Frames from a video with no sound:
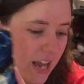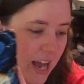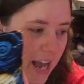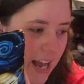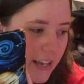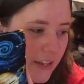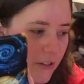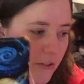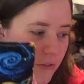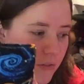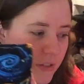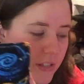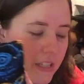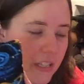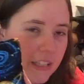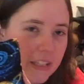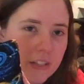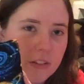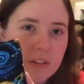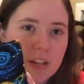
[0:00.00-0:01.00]
I use
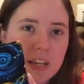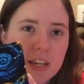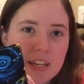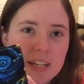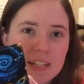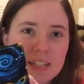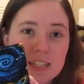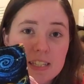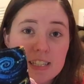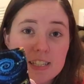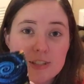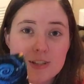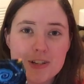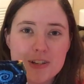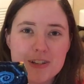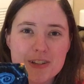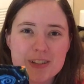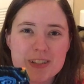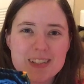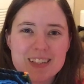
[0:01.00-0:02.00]
the little kid
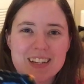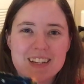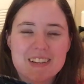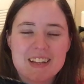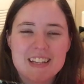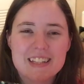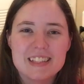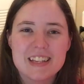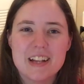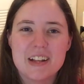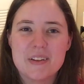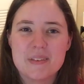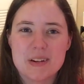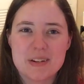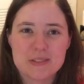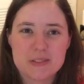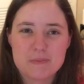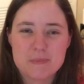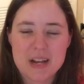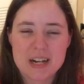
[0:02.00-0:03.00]
scissors that they sell
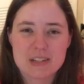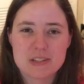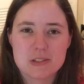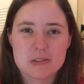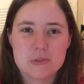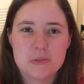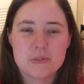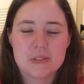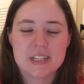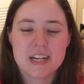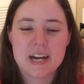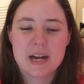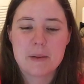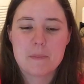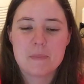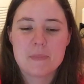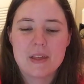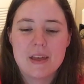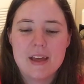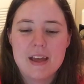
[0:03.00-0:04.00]
around back to school
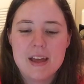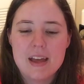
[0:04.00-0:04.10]
time.